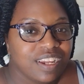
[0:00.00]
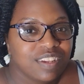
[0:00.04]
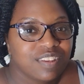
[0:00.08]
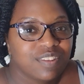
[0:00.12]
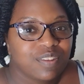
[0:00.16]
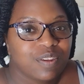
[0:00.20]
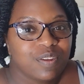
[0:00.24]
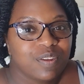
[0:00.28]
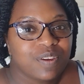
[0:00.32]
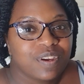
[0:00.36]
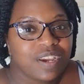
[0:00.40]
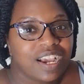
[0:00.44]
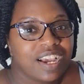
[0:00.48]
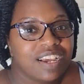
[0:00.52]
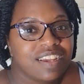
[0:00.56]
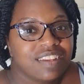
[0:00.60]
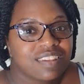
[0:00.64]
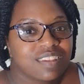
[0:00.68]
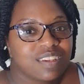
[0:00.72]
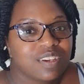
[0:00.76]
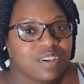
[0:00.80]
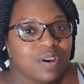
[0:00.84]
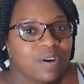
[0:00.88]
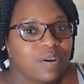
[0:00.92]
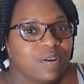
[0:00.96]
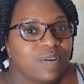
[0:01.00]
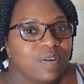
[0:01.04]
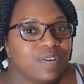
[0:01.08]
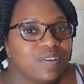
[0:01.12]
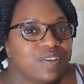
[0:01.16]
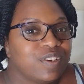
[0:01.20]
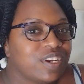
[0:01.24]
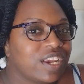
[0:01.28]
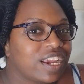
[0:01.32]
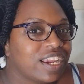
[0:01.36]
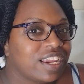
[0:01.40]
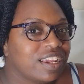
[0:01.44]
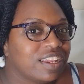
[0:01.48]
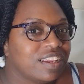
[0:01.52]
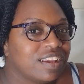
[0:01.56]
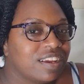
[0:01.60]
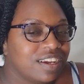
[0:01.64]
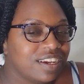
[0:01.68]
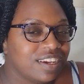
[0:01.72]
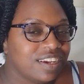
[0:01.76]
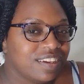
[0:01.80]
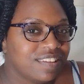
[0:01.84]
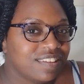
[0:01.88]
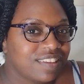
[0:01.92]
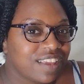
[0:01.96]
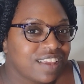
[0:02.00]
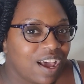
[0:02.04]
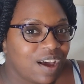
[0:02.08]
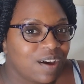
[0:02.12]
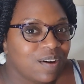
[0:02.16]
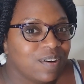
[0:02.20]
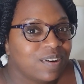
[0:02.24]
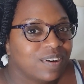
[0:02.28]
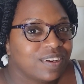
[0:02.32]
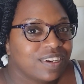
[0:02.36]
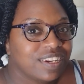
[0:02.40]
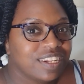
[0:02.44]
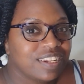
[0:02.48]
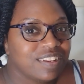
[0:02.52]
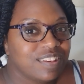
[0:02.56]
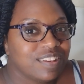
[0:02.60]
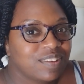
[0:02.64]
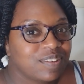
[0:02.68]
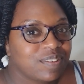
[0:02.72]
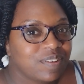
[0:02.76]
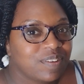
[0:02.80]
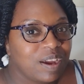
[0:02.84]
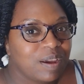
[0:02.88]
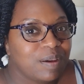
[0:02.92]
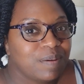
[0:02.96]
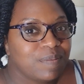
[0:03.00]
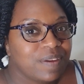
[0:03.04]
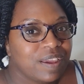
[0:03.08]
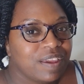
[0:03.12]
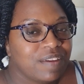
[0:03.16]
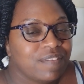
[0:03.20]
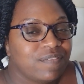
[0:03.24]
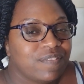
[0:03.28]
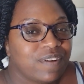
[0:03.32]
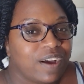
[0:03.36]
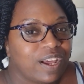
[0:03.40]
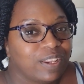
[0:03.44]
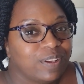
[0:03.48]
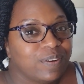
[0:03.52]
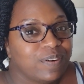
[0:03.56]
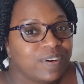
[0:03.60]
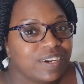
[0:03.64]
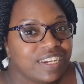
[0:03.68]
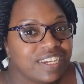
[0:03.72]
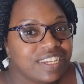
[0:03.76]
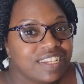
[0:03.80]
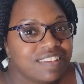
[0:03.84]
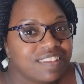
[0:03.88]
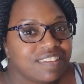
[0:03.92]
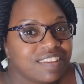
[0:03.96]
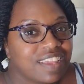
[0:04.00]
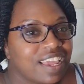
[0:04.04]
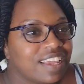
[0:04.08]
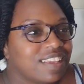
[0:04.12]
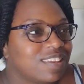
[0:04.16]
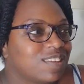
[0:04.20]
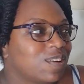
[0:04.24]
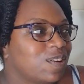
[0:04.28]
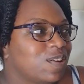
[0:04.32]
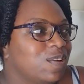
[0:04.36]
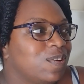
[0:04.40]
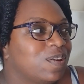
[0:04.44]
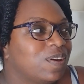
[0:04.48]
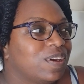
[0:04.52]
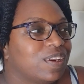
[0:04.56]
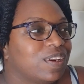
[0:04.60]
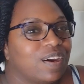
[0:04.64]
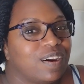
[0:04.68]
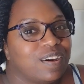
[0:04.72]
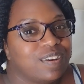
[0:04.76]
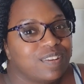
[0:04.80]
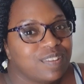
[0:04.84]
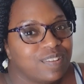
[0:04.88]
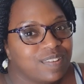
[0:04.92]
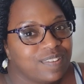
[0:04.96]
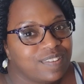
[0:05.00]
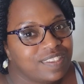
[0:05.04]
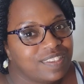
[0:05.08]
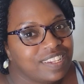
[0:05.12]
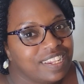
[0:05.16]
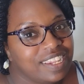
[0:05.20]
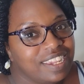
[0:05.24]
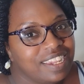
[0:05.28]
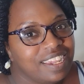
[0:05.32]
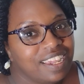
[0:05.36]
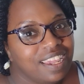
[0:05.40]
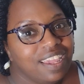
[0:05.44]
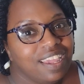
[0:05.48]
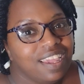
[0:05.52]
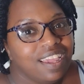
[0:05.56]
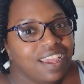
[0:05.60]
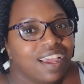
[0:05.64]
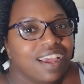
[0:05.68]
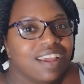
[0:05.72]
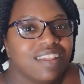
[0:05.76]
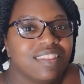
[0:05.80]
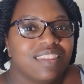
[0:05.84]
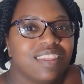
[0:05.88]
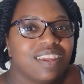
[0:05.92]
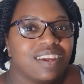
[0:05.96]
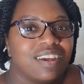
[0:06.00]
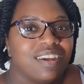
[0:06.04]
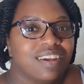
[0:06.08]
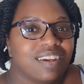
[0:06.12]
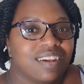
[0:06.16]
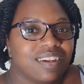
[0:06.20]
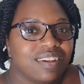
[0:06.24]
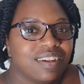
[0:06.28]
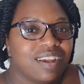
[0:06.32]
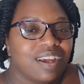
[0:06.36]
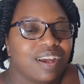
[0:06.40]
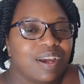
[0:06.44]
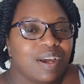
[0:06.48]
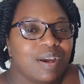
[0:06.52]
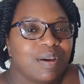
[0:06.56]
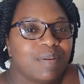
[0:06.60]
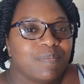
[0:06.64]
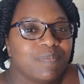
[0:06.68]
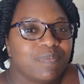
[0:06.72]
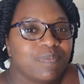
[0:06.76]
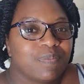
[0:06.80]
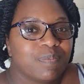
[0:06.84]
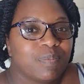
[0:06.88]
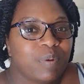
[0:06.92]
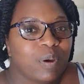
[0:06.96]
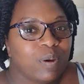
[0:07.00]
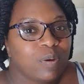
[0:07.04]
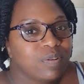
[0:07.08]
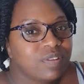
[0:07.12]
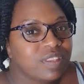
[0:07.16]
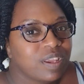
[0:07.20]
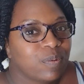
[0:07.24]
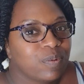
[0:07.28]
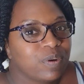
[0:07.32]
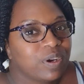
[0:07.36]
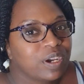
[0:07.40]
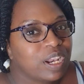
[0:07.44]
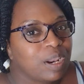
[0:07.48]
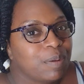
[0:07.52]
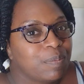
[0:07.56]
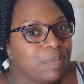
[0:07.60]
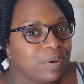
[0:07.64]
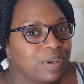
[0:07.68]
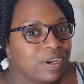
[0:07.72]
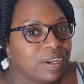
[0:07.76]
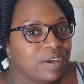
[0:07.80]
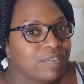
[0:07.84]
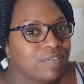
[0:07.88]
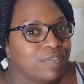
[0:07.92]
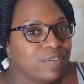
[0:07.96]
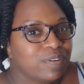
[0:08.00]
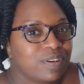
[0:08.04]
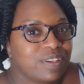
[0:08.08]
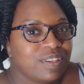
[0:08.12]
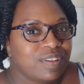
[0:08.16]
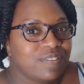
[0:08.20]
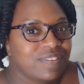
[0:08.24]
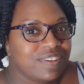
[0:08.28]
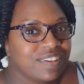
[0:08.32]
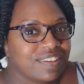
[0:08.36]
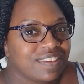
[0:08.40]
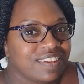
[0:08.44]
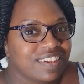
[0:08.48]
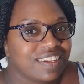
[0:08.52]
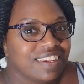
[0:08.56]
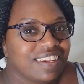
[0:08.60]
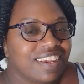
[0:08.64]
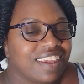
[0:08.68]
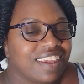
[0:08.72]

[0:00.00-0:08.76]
So you guys can go check it, us out on Instagram and follow us. So you can also see the um, post that we're going to put up for visit.